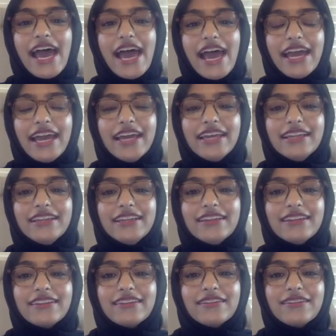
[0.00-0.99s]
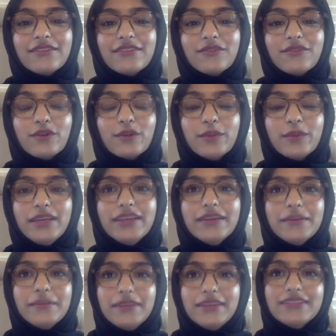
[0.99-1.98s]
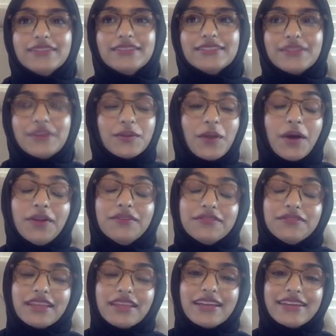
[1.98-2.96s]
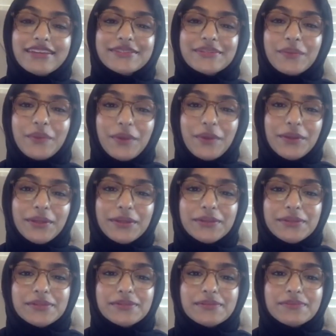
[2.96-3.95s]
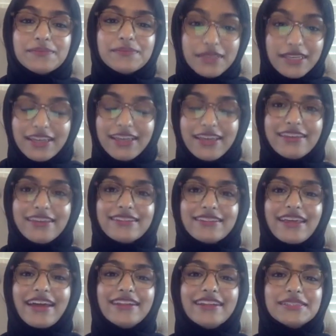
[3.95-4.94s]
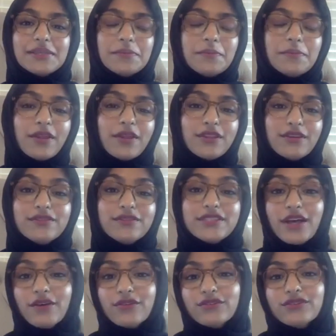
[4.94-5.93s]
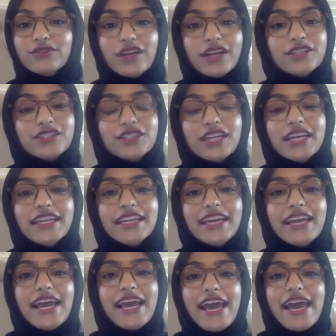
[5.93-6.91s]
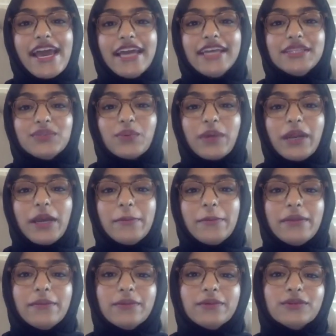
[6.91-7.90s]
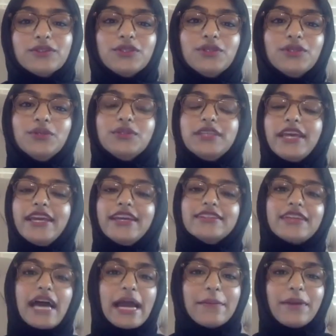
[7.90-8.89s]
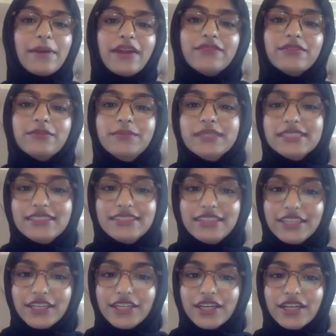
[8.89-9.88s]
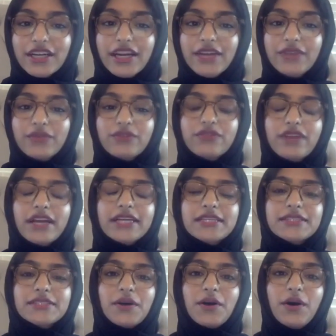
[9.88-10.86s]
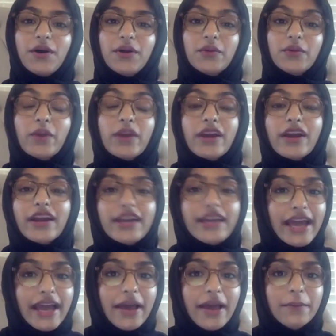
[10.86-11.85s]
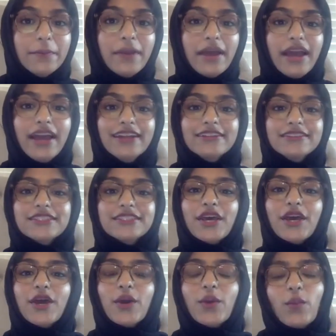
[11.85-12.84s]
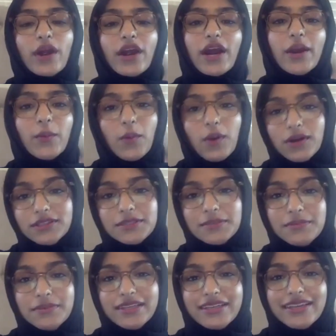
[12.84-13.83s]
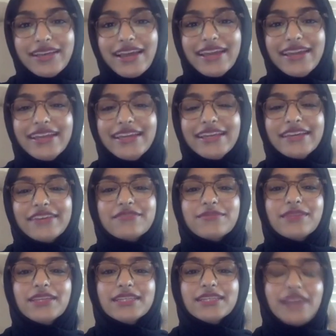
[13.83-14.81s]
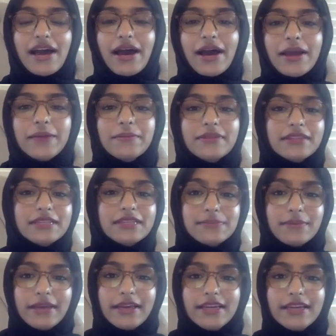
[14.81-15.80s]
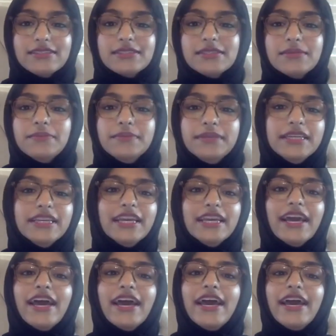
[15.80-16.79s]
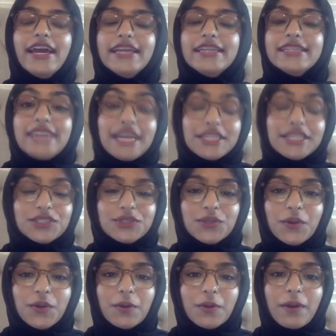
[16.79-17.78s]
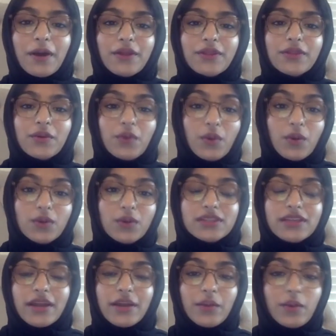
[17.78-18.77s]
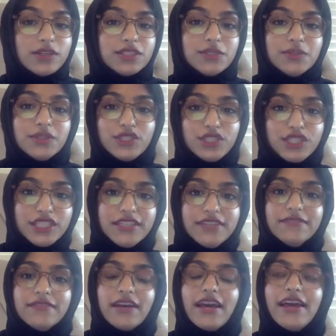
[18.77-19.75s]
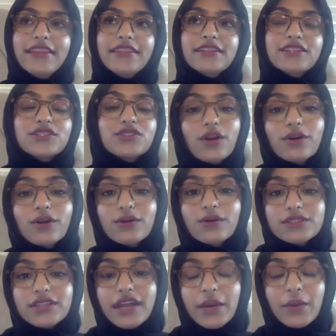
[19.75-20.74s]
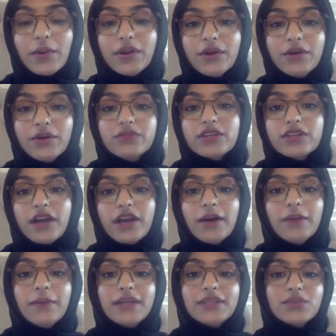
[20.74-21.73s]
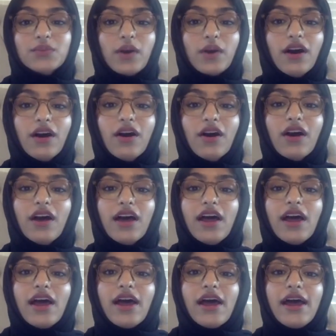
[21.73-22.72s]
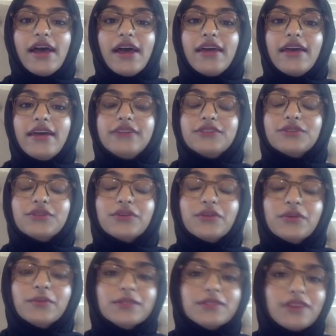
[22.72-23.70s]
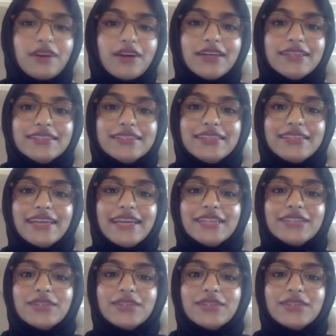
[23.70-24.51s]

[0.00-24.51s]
And for me, it means a lot of things. One of those being that it's a month of self-reflection. It's when I'm able to take time out of a busy year and reflect on where I am and where I want to be. And it gives me the time and the space to be intentional about the goals that I want to achieve and the struggles that I want to overcome as well. During Ramadan, it's